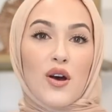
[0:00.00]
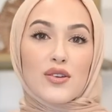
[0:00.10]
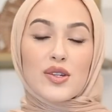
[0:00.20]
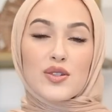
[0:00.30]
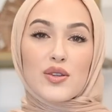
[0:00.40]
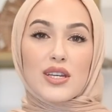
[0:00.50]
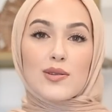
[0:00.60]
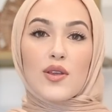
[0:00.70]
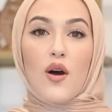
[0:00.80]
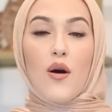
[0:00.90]
can also do this
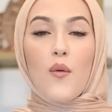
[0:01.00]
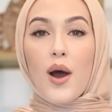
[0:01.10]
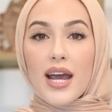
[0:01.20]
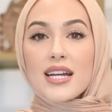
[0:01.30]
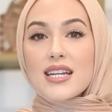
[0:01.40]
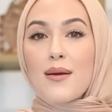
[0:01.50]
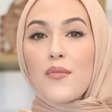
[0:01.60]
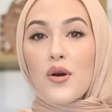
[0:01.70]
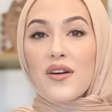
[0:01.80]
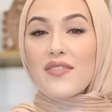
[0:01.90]
with all white. I'm
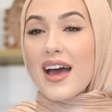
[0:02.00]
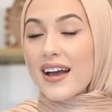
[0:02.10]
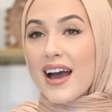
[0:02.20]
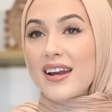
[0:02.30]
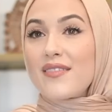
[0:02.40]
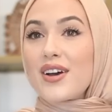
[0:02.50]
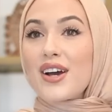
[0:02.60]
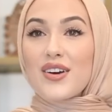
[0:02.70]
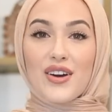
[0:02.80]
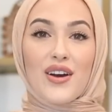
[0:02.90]
more of that kind of
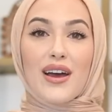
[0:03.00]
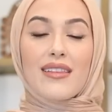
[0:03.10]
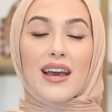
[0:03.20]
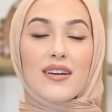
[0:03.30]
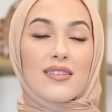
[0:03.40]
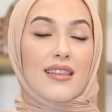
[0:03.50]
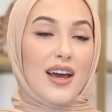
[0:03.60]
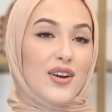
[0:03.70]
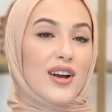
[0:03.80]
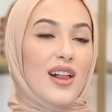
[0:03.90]
a girl. I like
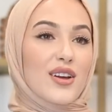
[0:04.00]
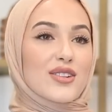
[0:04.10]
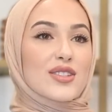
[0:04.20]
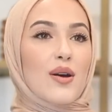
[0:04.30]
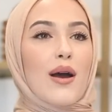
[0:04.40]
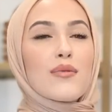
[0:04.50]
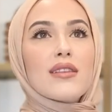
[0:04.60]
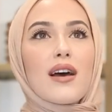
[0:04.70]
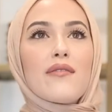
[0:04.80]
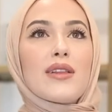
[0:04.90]
lighter colors, so I would
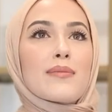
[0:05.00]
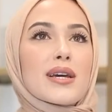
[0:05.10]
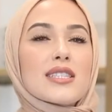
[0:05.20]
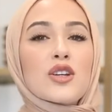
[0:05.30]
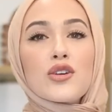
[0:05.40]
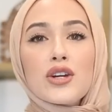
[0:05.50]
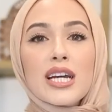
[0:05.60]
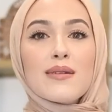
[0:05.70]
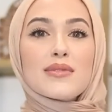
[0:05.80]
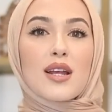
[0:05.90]
love like mixing
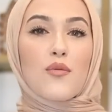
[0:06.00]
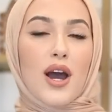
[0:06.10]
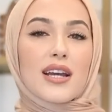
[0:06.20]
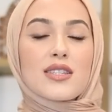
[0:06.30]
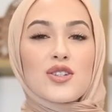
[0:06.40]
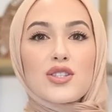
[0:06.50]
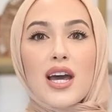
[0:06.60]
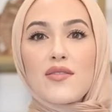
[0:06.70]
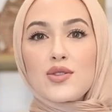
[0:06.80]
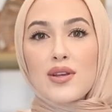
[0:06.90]
creams and whites and just
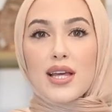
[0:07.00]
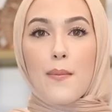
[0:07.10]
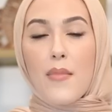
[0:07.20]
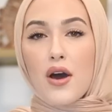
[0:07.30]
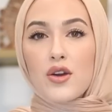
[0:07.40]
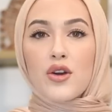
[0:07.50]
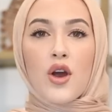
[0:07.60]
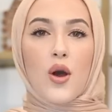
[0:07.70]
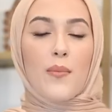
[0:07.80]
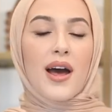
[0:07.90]
kind of doing like a
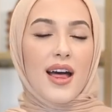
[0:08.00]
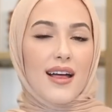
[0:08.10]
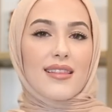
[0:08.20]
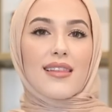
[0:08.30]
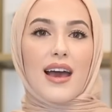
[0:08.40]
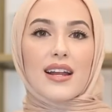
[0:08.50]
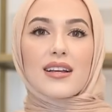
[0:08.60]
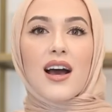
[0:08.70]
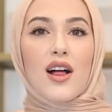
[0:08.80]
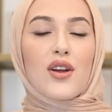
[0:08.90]
monochrome light
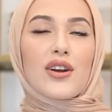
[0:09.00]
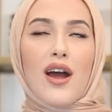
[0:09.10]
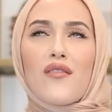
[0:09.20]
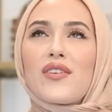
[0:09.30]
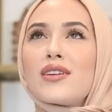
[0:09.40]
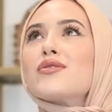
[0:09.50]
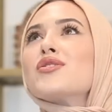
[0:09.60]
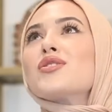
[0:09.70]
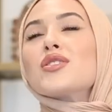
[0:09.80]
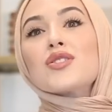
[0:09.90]
colored outfit. It's
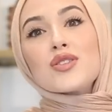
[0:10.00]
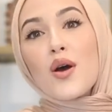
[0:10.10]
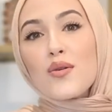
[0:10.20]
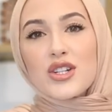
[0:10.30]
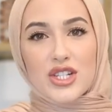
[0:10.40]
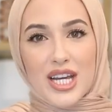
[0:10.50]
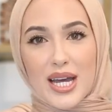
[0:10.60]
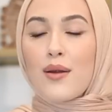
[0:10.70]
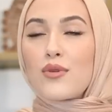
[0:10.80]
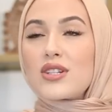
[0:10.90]
just so
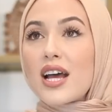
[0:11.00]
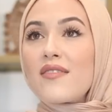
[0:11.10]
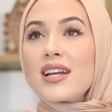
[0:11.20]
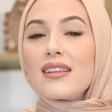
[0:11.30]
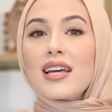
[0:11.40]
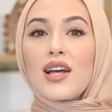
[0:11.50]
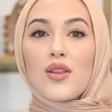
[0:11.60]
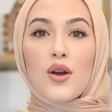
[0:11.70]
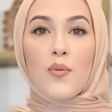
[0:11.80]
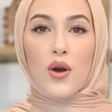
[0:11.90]
chic and will definitely
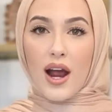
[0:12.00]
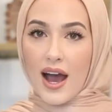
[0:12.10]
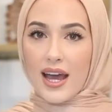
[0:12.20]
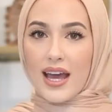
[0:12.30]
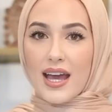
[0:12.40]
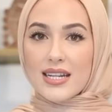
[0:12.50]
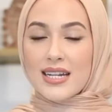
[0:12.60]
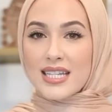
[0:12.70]
look more high-end and